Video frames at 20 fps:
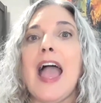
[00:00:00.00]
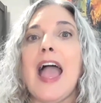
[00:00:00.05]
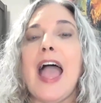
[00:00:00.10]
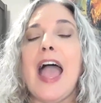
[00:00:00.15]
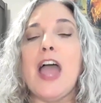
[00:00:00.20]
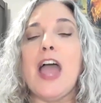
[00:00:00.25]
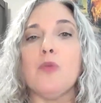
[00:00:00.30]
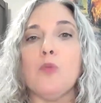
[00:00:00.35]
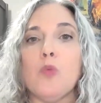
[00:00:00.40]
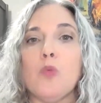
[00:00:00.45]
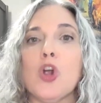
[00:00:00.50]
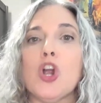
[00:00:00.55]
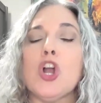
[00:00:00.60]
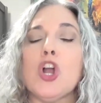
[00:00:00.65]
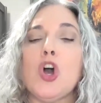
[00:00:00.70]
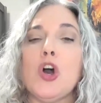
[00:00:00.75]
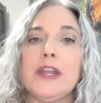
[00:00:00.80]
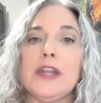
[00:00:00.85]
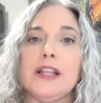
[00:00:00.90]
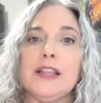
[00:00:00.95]
and work
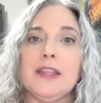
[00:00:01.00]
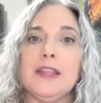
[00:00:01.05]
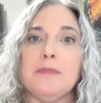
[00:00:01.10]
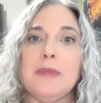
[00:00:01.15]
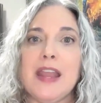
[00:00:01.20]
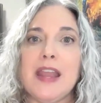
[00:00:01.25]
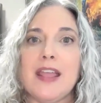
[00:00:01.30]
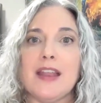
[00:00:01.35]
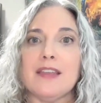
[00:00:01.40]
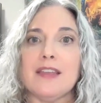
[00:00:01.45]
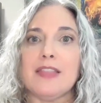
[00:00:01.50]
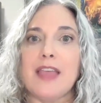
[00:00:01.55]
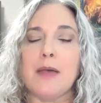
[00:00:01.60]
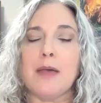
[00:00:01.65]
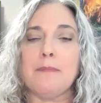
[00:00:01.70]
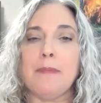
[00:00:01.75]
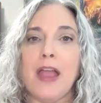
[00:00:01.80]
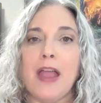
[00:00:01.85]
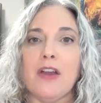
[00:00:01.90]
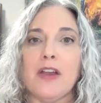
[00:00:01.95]
on eliminating
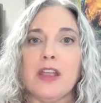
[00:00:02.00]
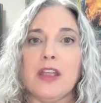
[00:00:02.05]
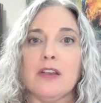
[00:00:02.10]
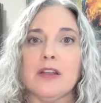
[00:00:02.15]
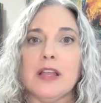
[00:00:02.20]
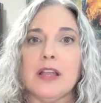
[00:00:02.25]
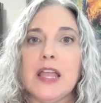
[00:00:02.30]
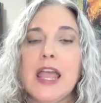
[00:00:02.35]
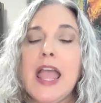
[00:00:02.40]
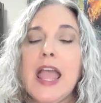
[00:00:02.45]
that barrier.